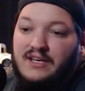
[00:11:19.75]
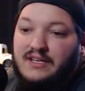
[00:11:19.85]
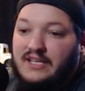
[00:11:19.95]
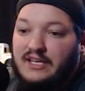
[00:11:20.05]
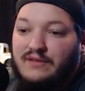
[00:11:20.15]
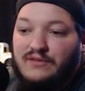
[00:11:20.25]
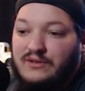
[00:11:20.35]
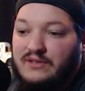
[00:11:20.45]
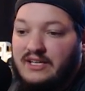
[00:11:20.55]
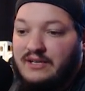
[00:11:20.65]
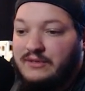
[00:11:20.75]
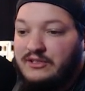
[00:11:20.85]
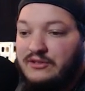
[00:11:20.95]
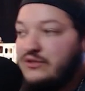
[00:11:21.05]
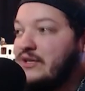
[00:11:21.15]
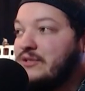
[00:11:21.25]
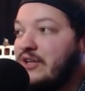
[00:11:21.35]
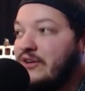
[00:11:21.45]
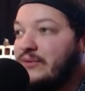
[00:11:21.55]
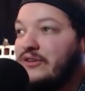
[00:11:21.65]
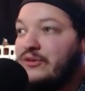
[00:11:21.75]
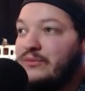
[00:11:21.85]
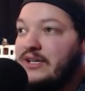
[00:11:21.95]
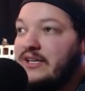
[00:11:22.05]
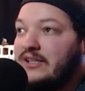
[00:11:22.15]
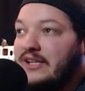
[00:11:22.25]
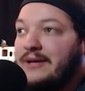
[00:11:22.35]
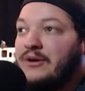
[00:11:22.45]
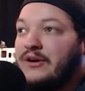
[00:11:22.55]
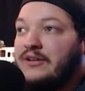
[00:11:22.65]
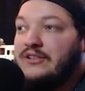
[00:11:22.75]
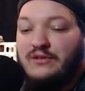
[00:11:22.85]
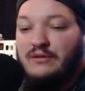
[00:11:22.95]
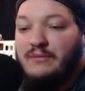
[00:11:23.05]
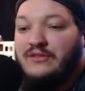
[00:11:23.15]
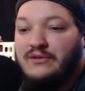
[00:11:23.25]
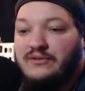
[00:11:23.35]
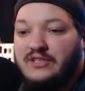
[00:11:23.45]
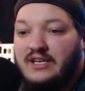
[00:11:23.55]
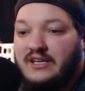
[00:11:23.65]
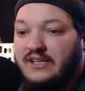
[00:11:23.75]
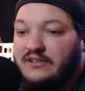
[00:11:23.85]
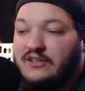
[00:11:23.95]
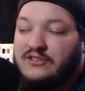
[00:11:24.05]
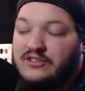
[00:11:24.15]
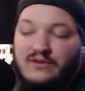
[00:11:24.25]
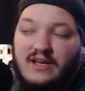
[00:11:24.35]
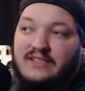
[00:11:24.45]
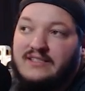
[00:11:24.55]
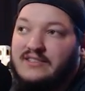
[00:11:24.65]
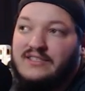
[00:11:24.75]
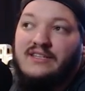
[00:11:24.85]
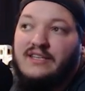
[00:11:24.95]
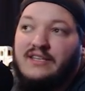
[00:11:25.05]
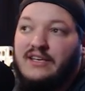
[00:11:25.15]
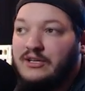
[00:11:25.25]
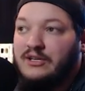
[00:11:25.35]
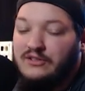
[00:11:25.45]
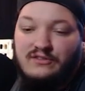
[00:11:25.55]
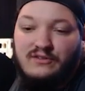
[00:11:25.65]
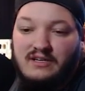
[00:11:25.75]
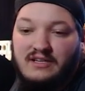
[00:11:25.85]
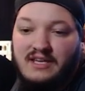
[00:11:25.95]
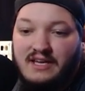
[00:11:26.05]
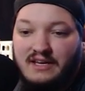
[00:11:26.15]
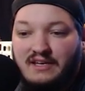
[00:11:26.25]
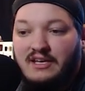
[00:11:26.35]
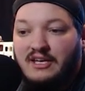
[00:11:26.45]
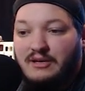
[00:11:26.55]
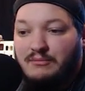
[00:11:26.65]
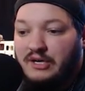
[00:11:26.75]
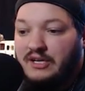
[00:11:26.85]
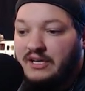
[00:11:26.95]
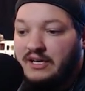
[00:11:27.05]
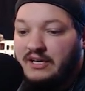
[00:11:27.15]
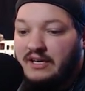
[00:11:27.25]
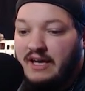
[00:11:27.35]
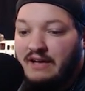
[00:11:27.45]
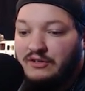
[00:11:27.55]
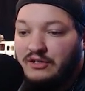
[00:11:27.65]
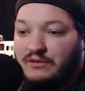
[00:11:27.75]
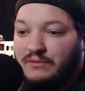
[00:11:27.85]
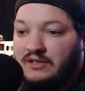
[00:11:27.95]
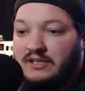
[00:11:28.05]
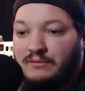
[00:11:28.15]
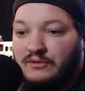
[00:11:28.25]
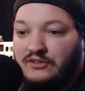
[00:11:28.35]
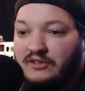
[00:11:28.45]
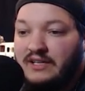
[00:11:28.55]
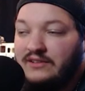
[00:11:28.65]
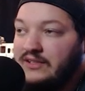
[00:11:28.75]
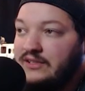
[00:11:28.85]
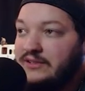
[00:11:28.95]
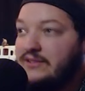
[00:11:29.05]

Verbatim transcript: Thank you for tuning in. We do streams all throughout the week. LAN Party stream on Thursday and Dungeons and Dragons on Sunday. So make sure you tune into that. But uh, have a good one, and we'll see you guys later.